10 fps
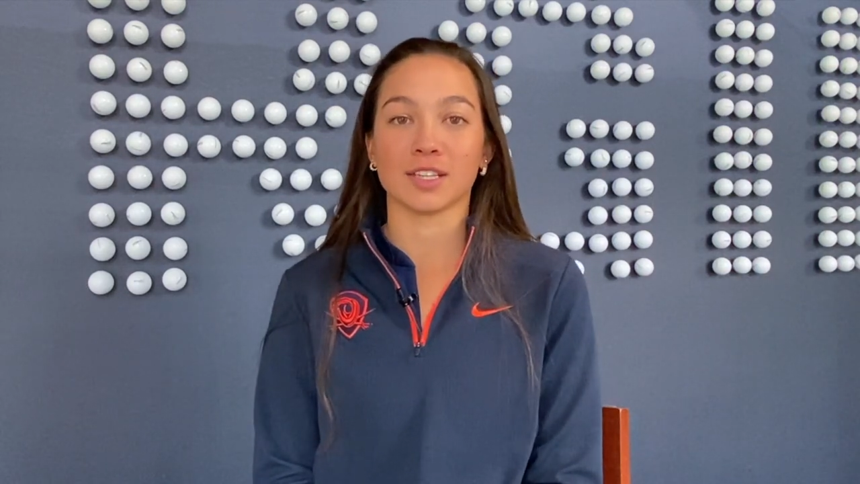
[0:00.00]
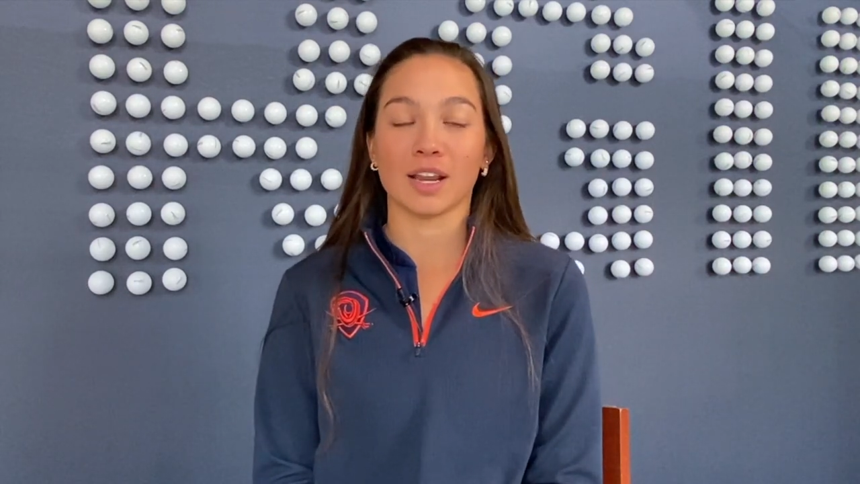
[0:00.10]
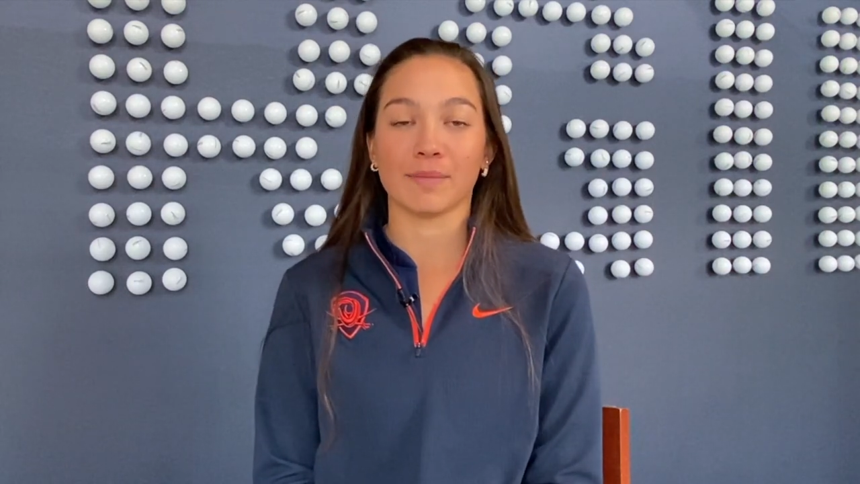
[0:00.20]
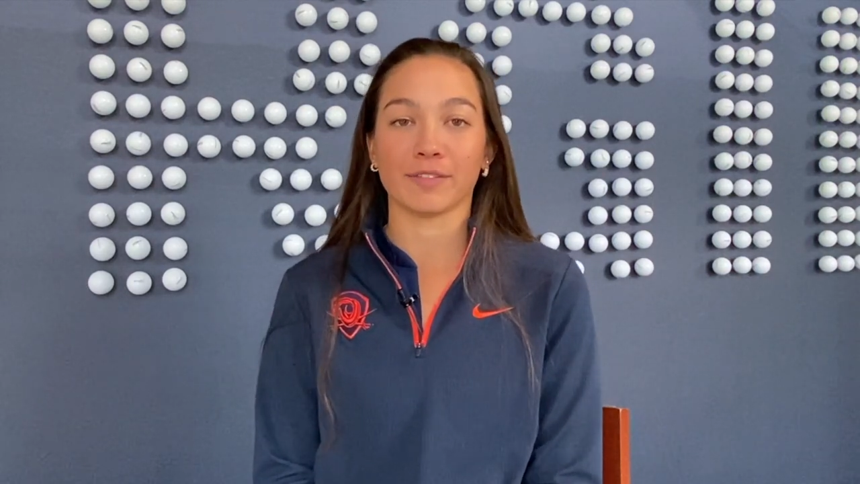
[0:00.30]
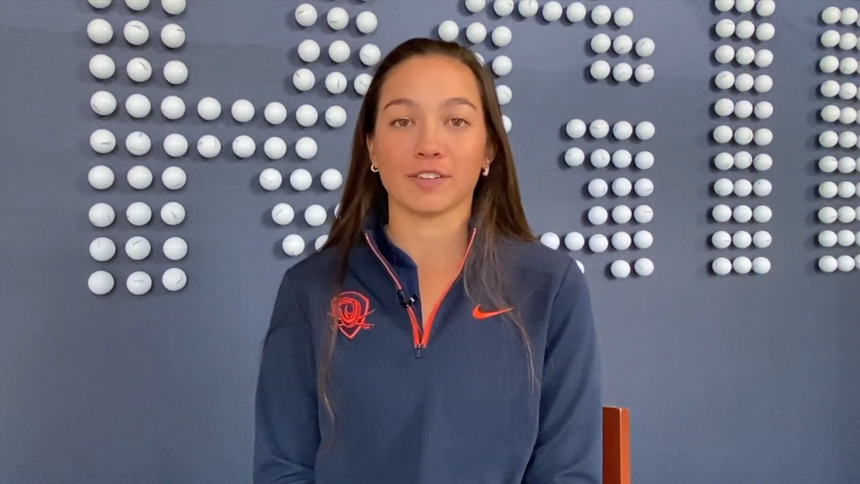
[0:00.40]
and
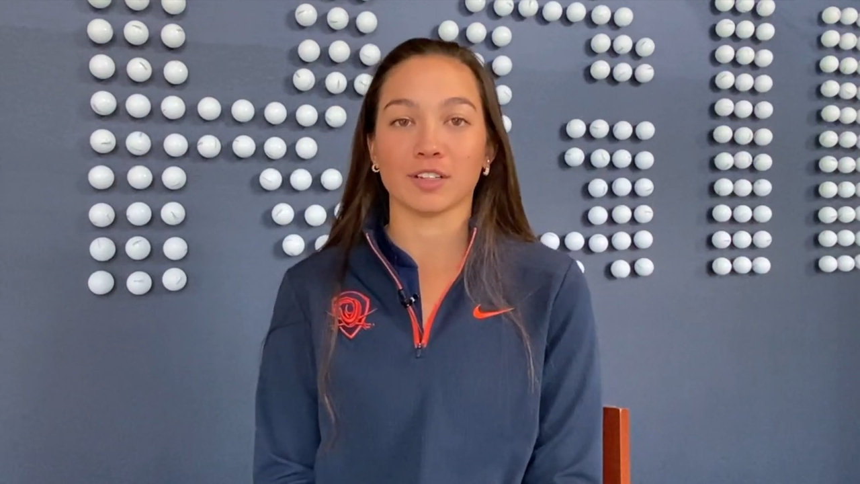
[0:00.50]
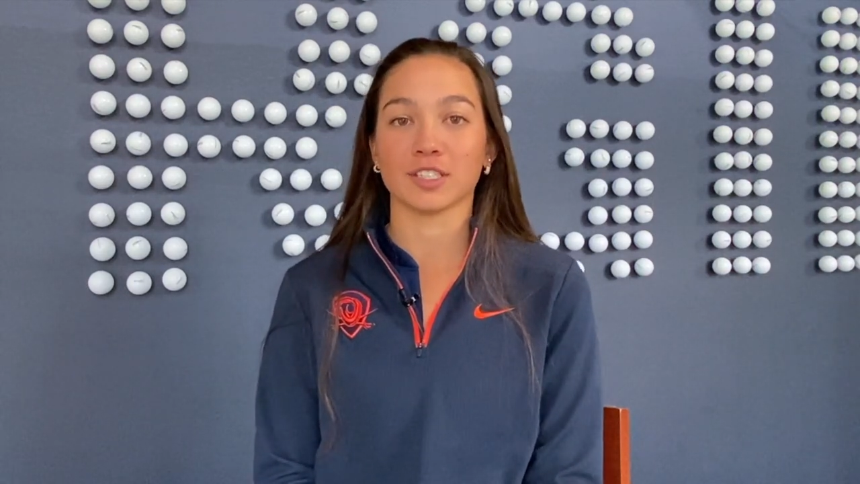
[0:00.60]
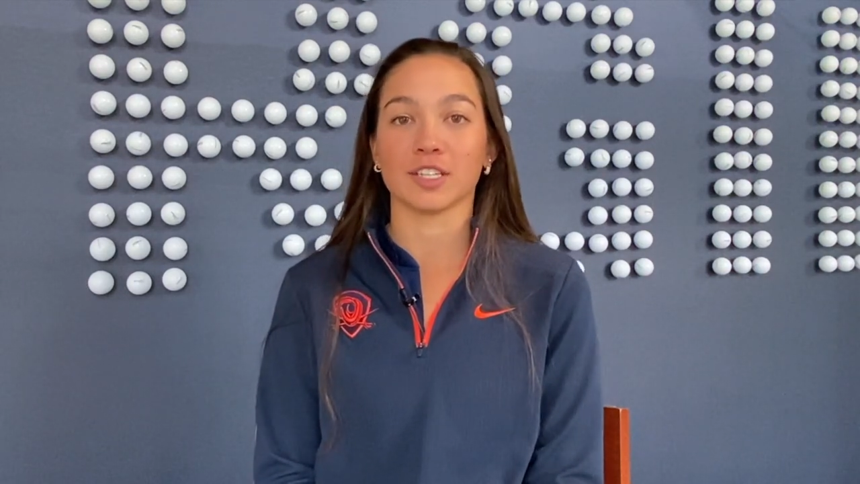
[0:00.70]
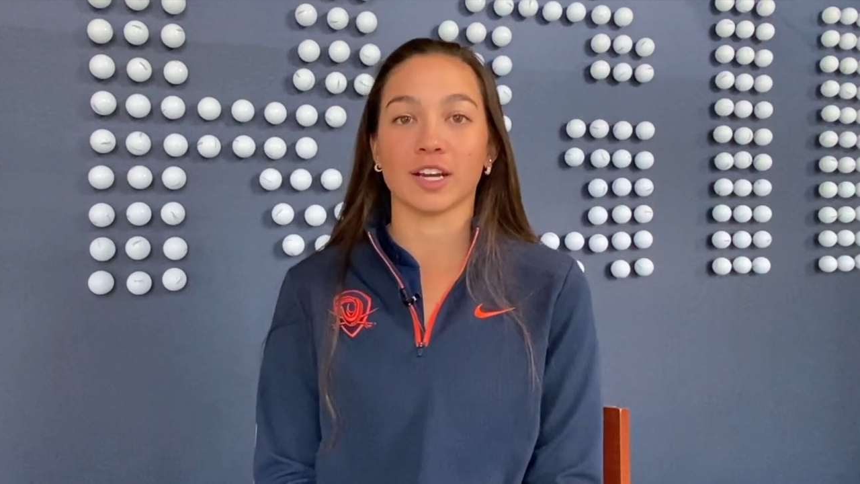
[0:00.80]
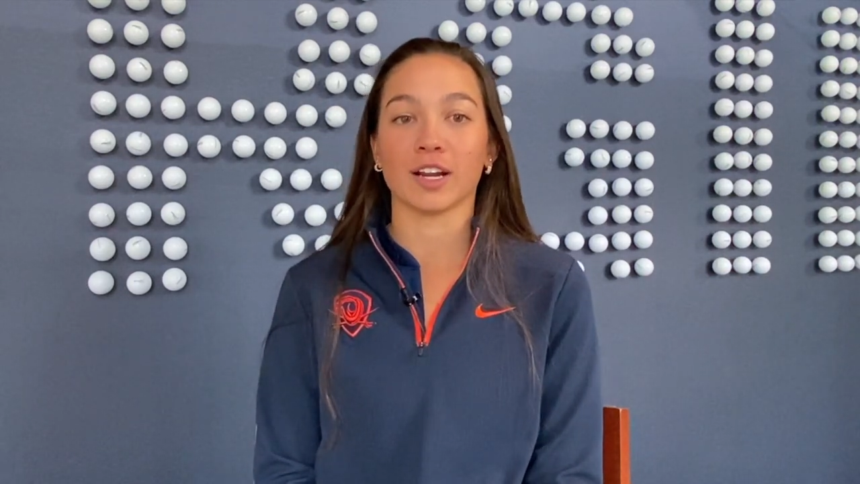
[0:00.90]
I'm a
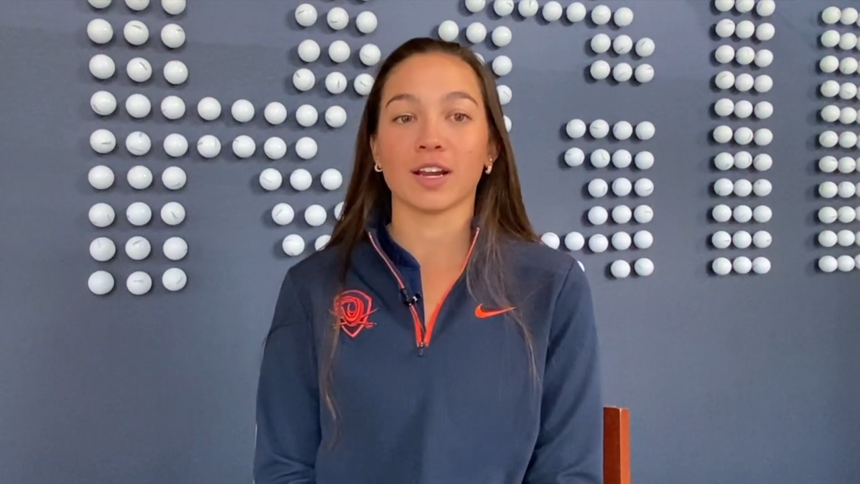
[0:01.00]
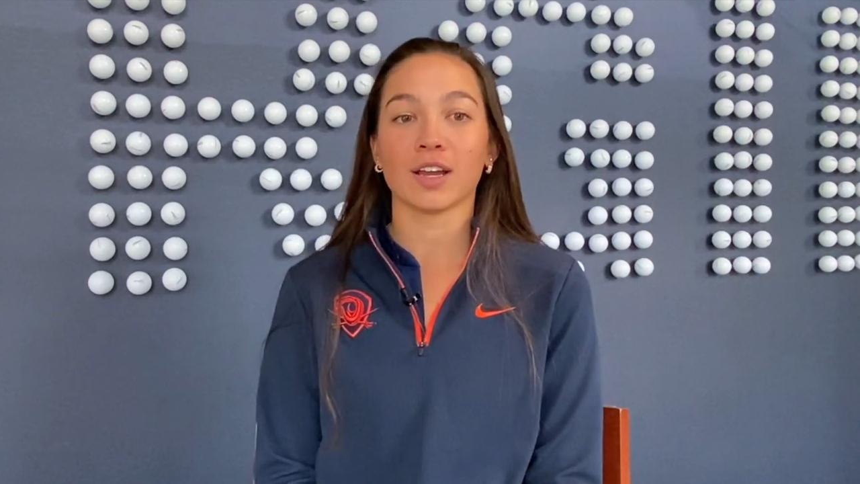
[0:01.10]
first year,